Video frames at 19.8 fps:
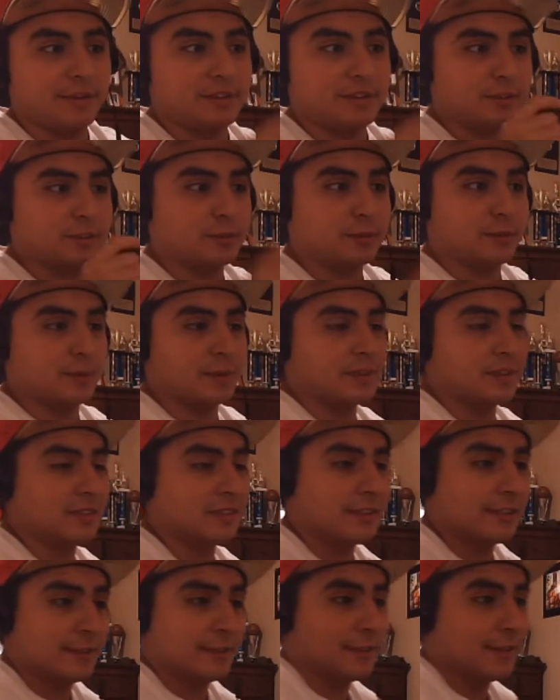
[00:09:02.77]

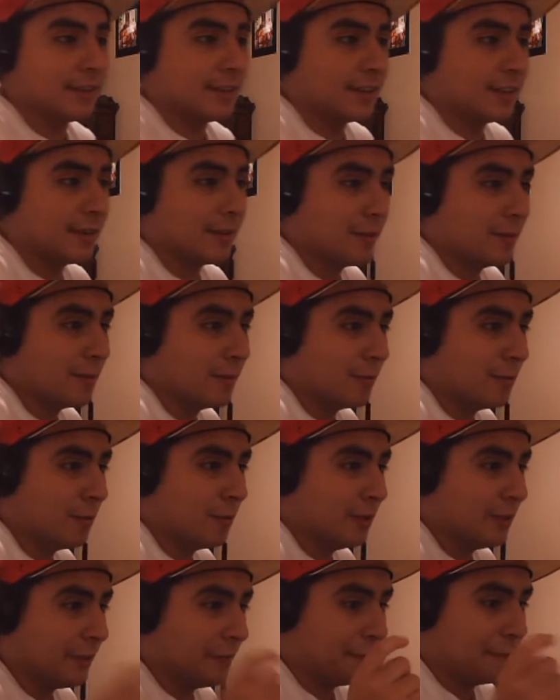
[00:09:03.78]
specific
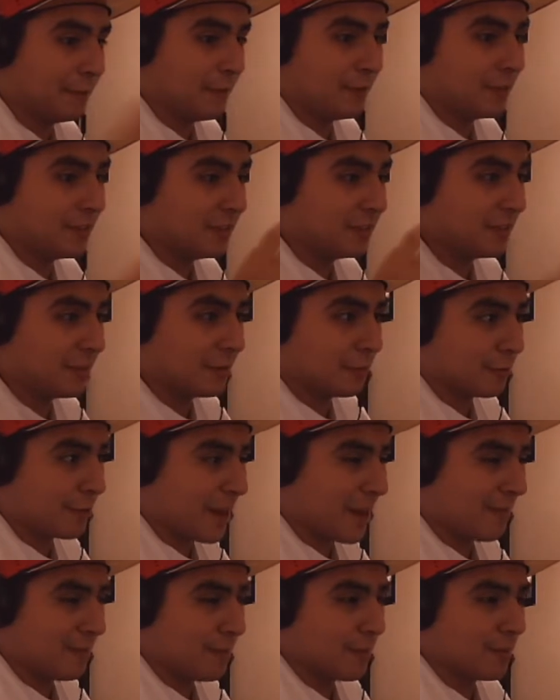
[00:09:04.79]
with the fifty cent
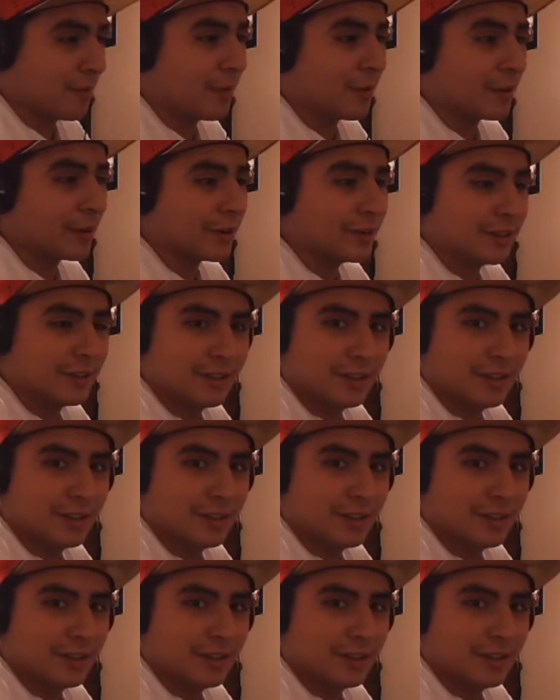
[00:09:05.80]
rapper part.